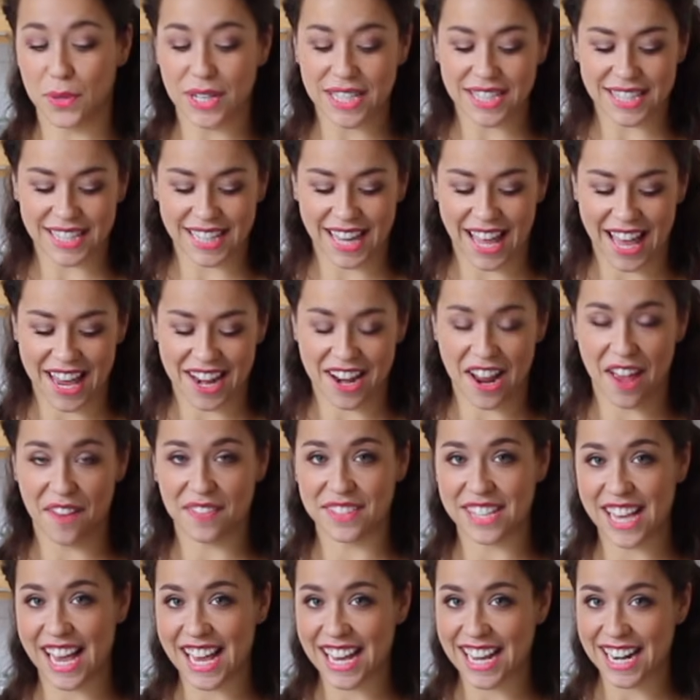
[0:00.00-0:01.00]
once again,
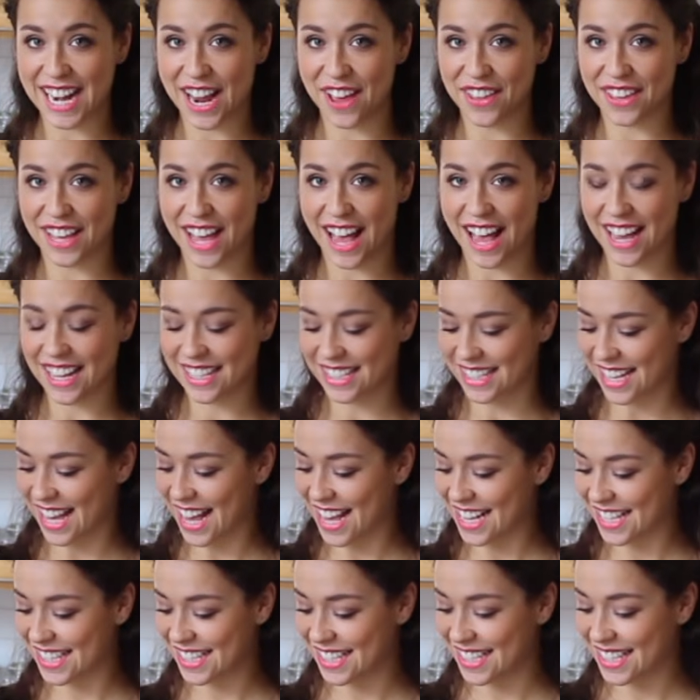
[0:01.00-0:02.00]
I've taken out the
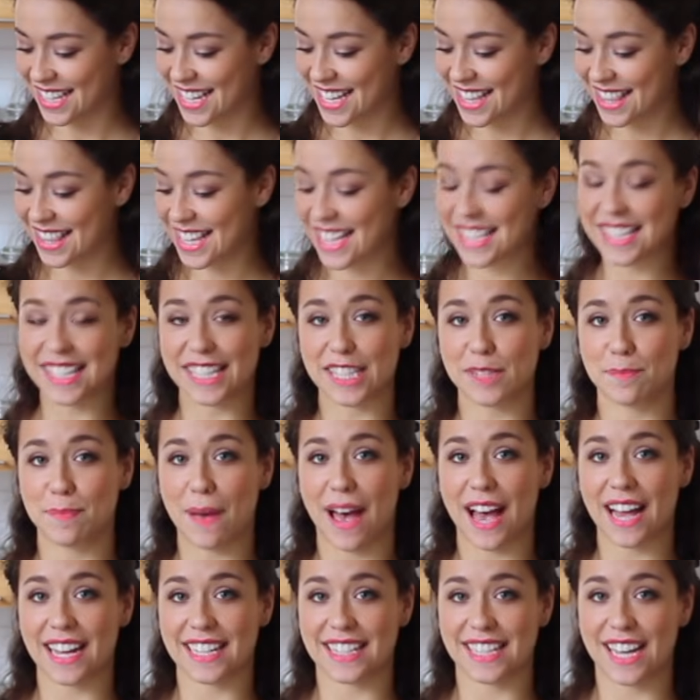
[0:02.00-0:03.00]
excess. This is
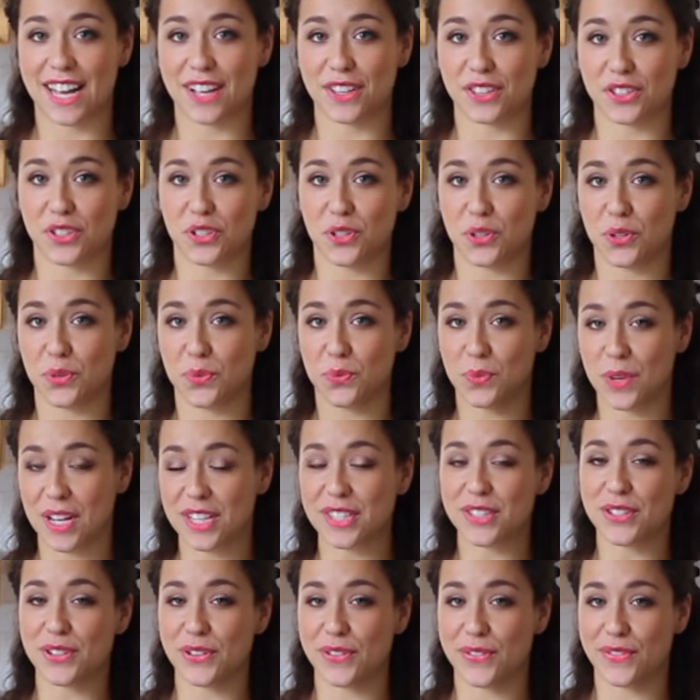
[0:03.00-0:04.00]
back down to
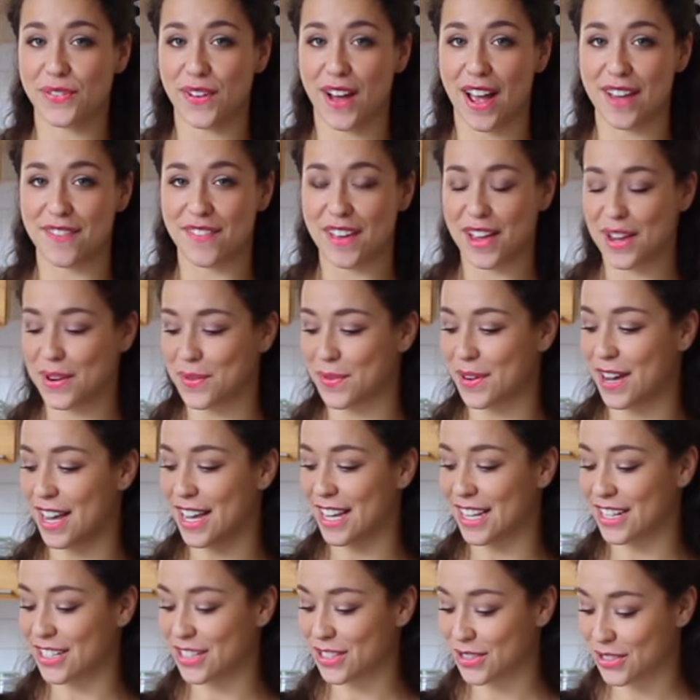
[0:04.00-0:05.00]
125 egg
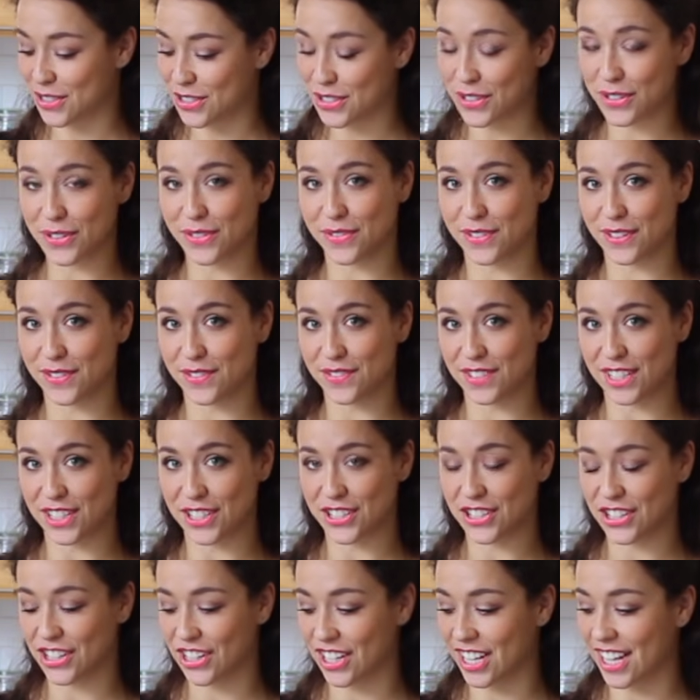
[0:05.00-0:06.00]
white, 250
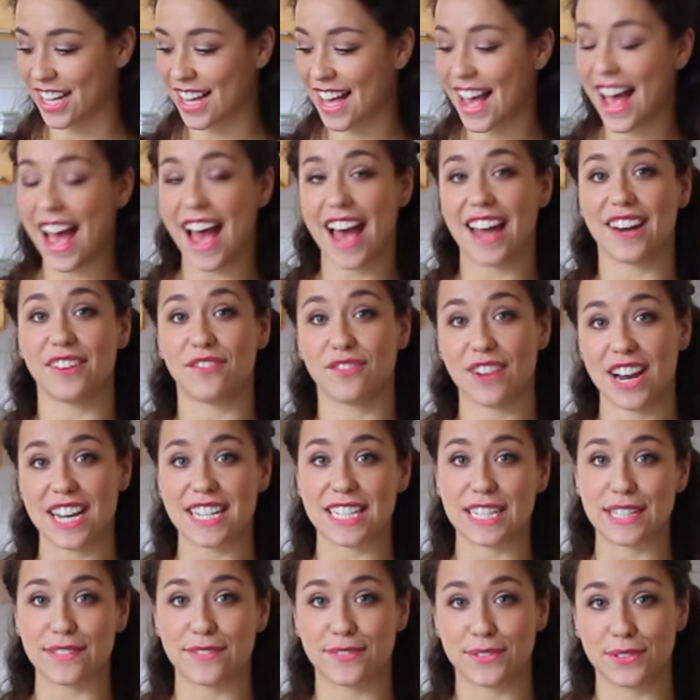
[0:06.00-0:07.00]
sugar, and
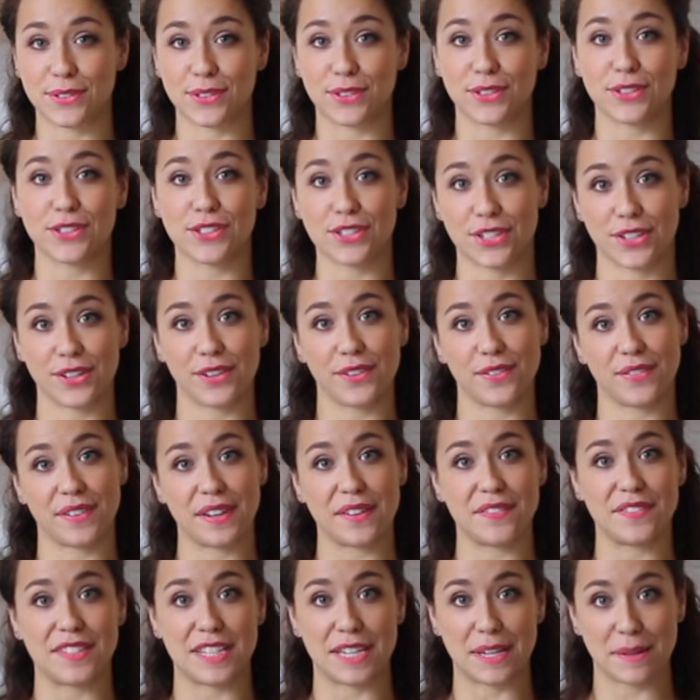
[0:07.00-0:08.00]
ready for
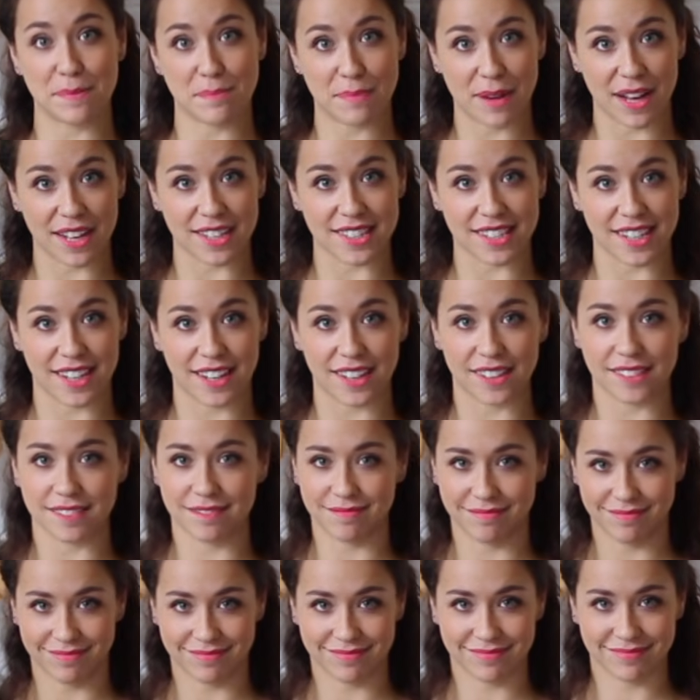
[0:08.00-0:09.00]
250 butter.
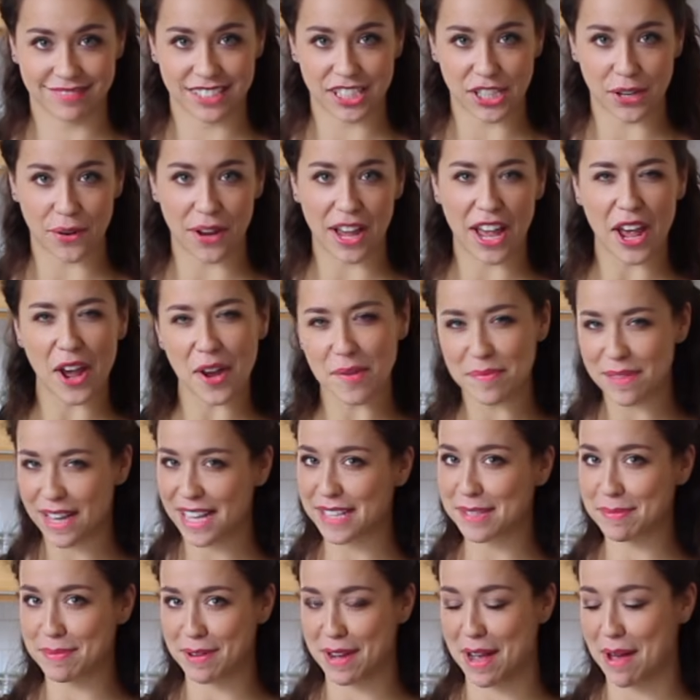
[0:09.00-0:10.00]
So I hope
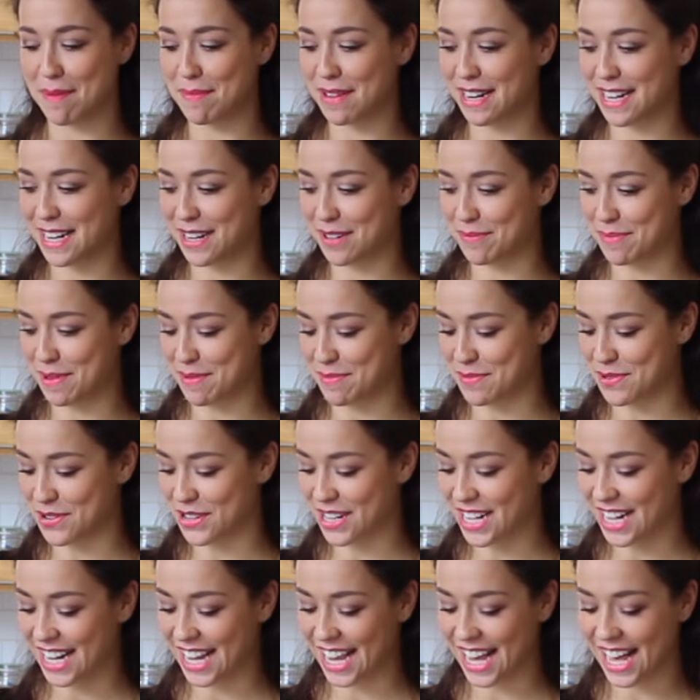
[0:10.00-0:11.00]
that's become a little bit
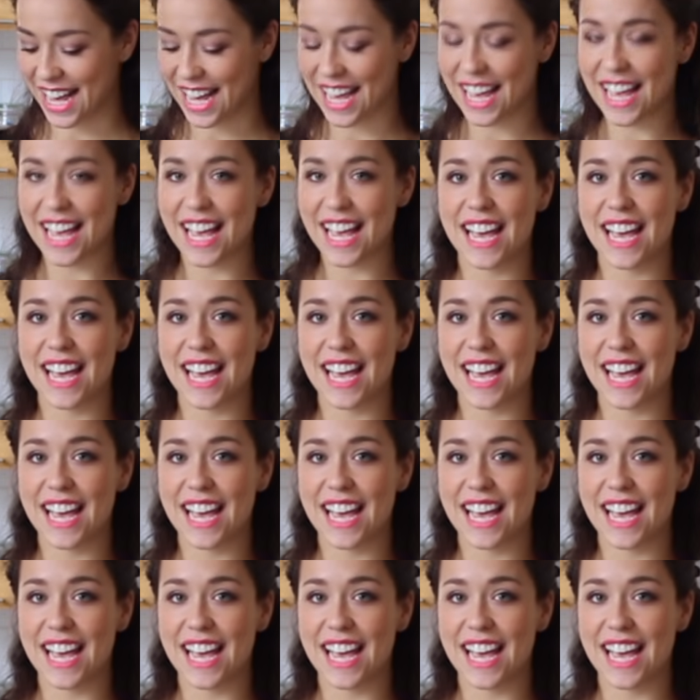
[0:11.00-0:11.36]
more clear.